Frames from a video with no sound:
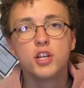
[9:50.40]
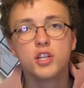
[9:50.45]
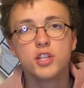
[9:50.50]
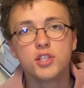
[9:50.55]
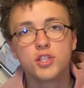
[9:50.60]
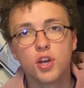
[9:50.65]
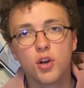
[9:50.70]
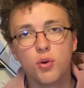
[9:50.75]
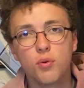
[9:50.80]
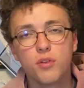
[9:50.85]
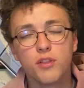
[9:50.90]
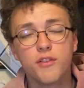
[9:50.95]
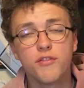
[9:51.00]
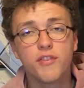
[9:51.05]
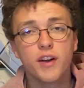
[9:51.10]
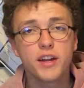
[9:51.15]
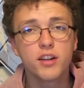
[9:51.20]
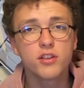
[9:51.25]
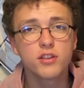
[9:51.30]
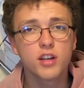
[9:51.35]
So the
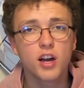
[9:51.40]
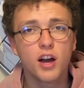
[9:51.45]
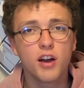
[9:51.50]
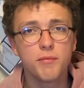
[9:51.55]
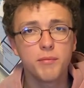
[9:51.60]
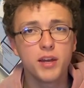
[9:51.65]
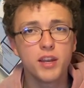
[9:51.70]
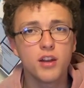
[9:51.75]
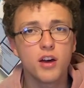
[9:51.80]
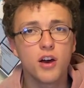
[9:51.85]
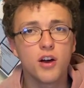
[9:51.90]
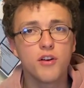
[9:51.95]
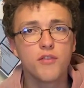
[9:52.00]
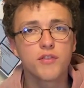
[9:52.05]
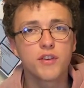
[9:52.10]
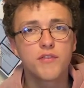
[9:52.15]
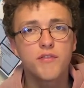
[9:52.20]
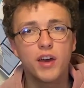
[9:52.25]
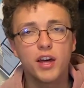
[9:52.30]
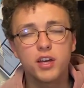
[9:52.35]
final comment of
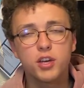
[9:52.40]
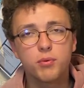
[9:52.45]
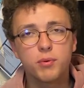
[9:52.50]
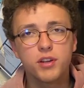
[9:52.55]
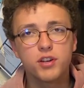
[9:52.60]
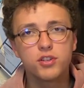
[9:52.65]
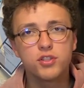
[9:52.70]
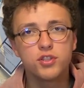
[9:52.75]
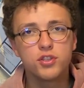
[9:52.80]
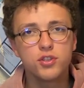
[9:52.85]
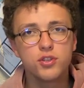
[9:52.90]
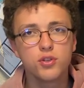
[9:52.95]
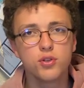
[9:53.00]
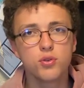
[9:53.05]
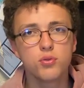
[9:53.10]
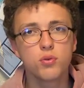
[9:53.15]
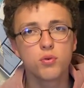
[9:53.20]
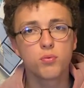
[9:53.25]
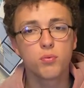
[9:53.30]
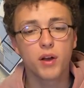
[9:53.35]
Evaluator
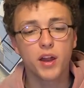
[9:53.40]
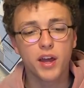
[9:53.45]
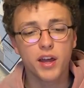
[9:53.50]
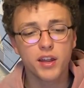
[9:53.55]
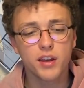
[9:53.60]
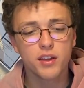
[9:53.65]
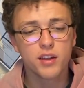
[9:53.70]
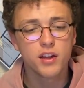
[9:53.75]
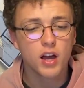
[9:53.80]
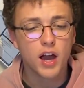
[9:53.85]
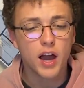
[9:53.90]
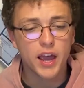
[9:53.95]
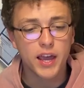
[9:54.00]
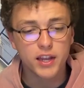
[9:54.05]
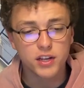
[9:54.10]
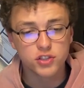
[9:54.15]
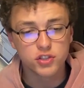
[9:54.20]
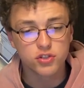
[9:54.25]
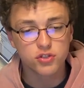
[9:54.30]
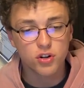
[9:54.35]
2 read, I
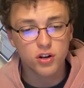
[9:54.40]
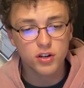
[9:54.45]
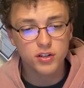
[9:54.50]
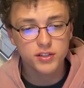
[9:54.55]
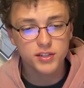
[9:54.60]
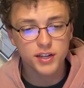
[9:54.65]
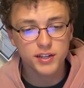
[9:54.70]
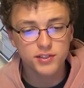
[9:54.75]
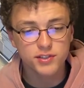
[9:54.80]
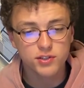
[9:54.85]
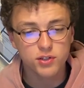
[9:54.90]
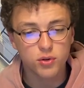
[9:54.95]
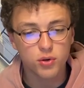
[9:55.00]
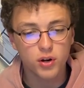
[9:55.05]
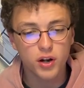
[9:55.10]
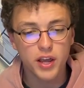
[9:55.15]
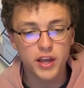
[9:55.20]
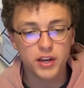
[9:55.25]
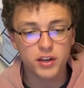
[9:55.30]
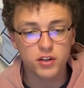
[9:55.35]
had a strong test
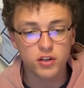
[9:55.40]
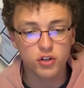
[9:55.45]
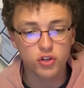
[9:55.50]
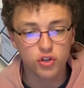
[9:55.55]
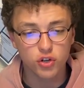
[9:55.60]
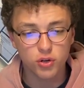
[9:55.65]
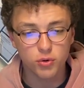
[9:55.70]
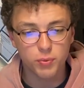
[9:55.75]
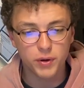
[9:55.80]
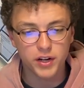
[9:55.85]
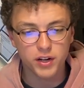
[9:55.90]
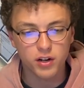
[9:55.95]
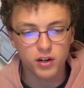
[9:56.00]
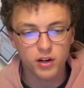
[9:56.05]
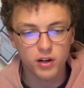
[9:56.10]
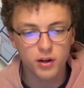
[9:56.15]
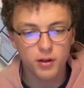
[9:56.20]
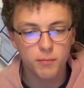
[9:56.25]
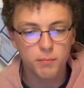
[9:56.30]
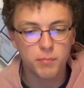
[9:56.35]
score in good
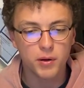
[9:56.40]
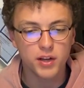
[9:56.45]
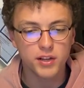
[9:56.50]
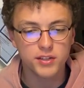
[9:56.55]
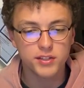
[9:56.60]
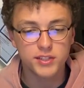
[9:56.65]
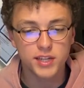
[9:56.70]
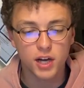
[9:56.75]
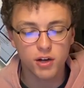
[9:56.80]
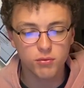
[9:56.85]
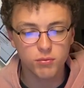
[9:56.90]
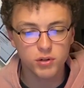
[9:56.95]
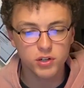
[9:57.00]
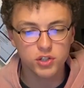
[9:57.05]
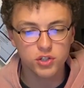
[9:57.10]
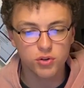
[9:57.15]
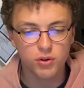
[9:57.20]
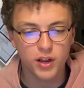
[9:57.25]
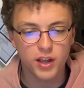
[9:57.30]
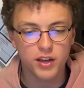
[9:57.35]
rigor, but downward
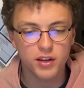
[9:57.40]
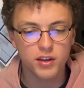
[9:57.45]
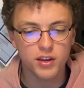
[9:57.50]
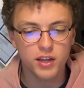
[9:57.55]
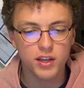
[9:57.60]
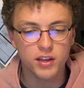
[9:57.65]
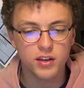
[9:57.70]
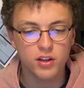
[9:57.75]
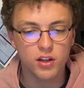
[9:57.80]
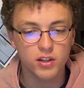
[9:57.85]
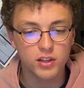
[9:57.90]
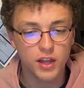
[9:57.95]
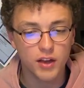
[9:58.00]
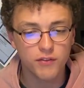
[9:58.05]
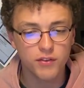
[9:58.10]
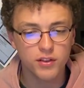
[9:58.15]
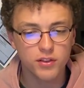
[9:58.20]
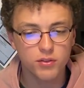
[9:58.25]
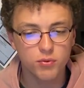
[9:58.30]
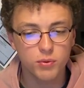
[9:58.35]
trend in
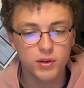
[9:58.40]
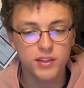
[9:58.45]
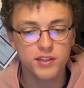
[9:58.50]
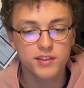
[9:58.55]
11th with